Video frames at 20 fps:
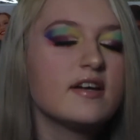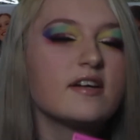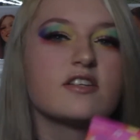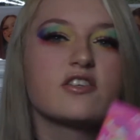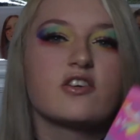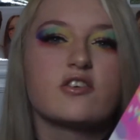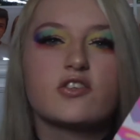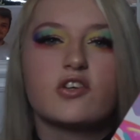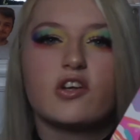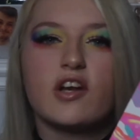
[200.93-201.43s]

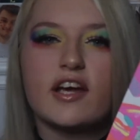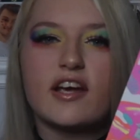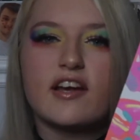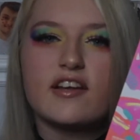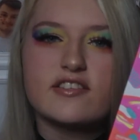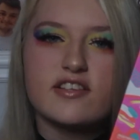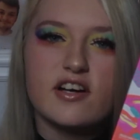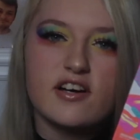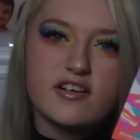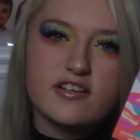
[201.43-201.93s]
So it's got like a
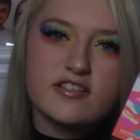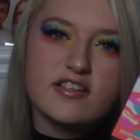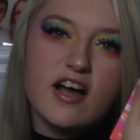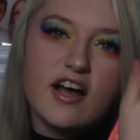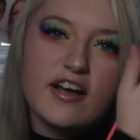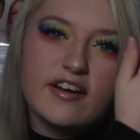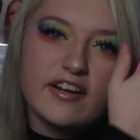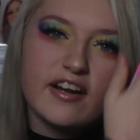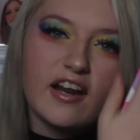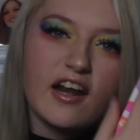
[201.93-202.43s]
dark
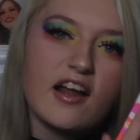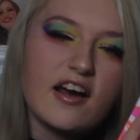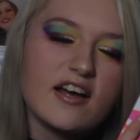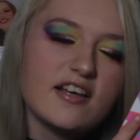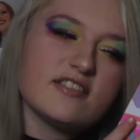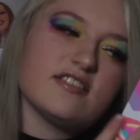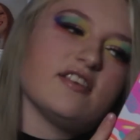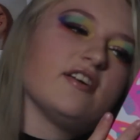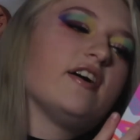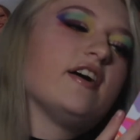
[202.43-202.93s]
side and a
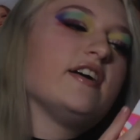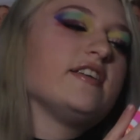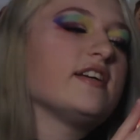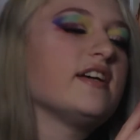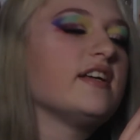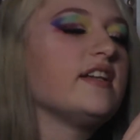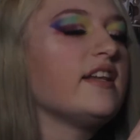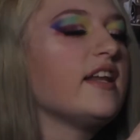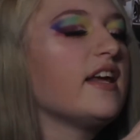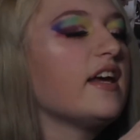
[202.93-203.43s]
light side,
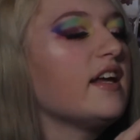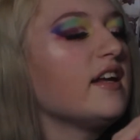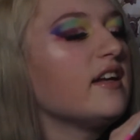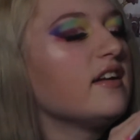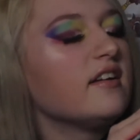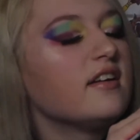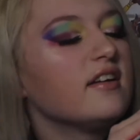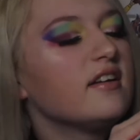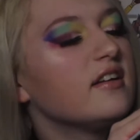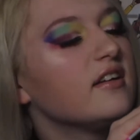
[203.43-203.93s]
and then